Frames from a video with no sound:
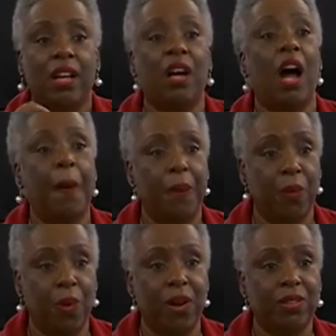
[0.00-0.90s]
copper
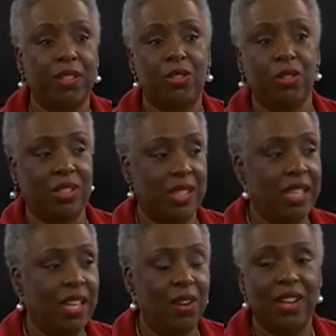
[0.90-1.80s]
work that you see
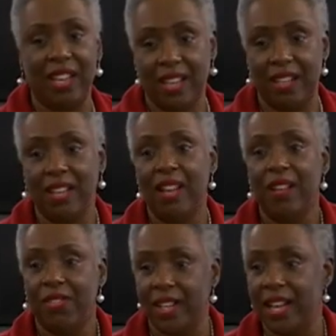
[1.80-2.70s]
here in
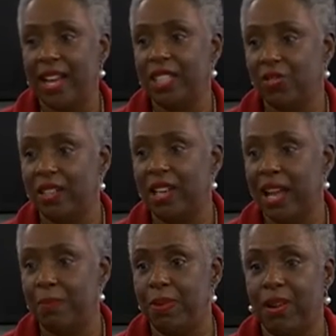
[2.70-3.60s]
the Nashville
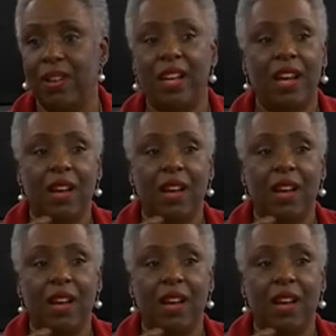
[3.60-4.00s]
Library.